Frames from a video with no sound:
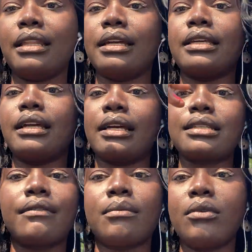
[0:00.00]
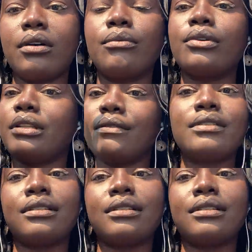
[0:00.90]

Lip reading: like, he reste avec moi, we're living